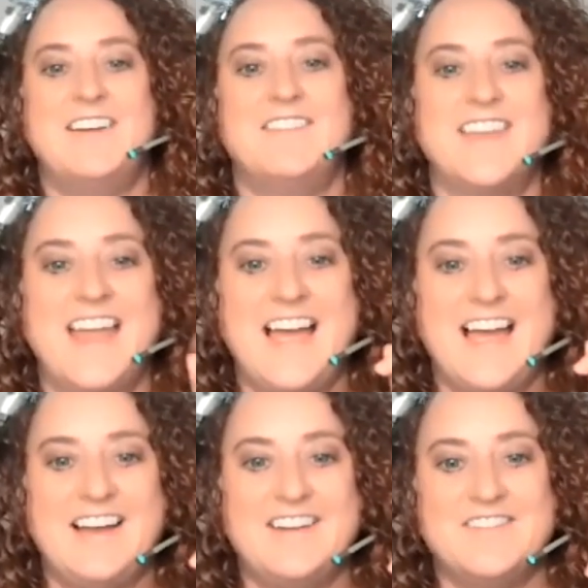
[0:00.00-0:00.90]
We
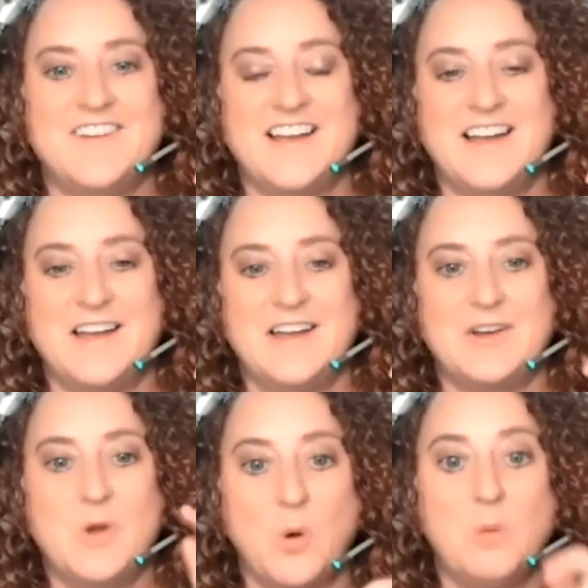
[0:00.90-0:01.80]
have
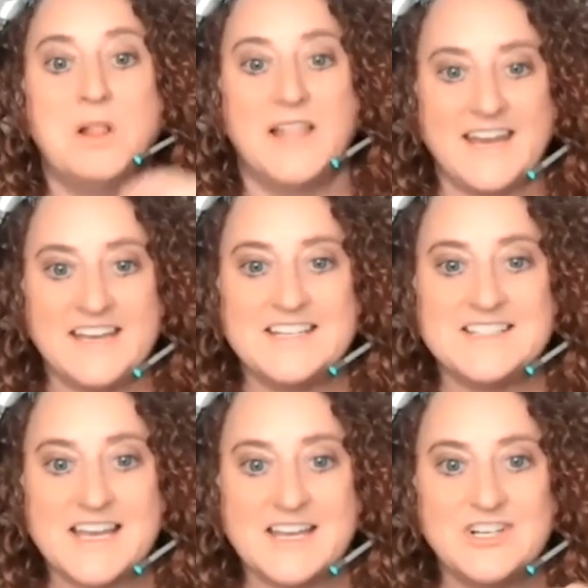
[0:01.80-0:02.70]
a goal
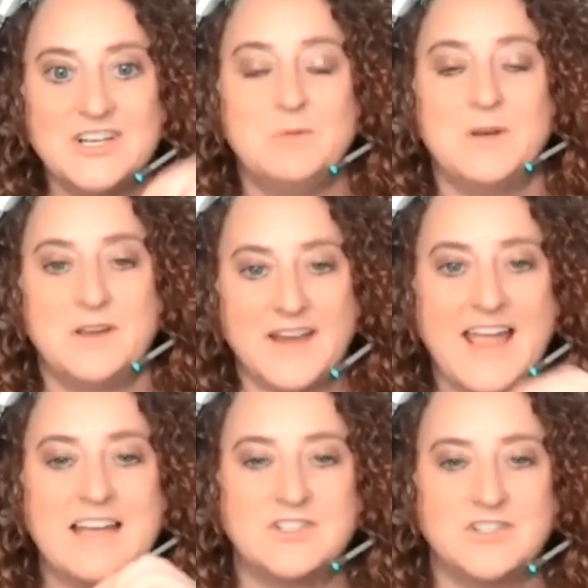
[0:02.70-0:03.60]
planning session where you can
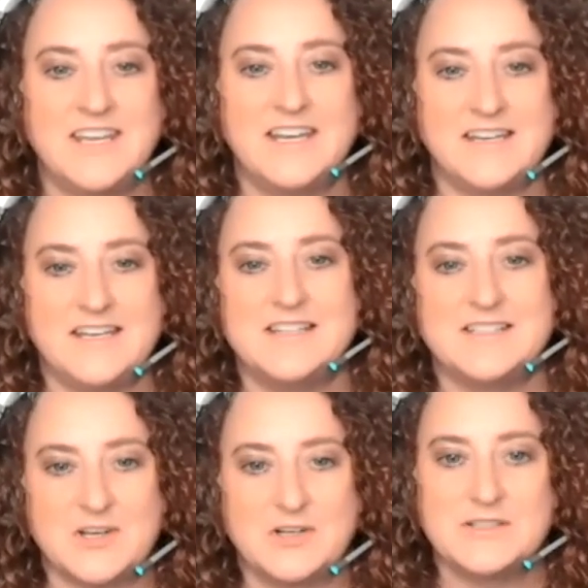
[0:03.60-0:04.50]
actually get in
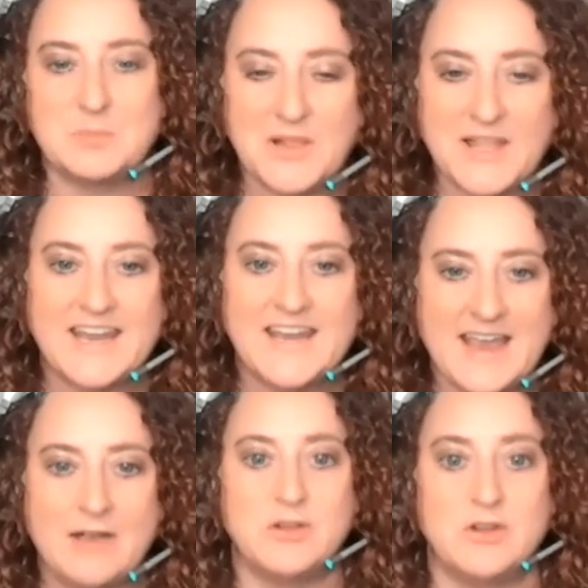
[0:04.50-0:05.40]
and start to plan
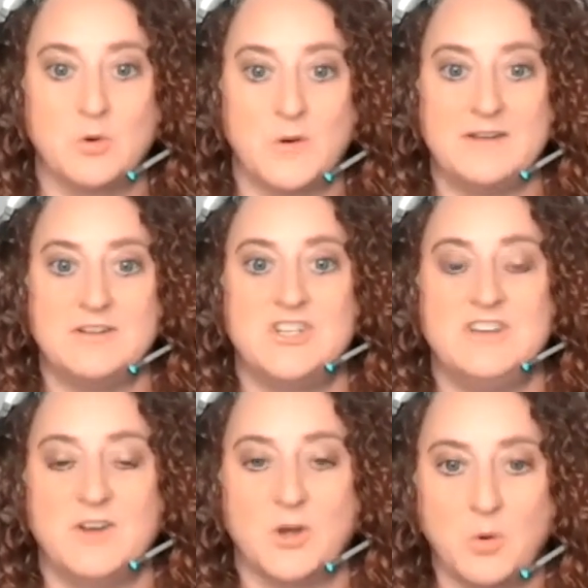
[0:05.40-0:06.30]
how you're going to
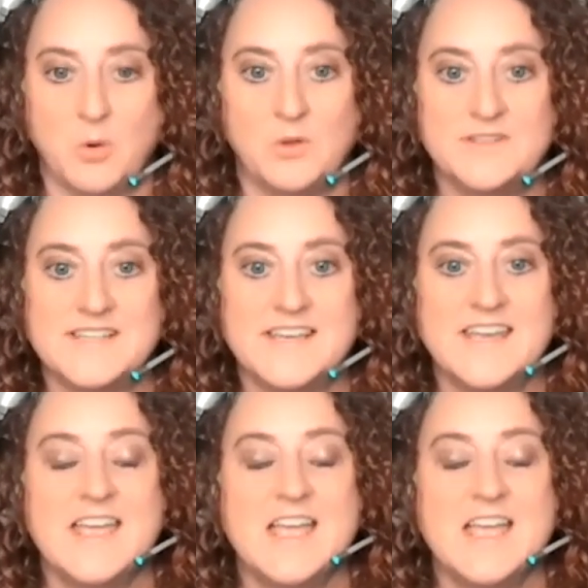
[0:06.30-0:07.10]
achieve your goals.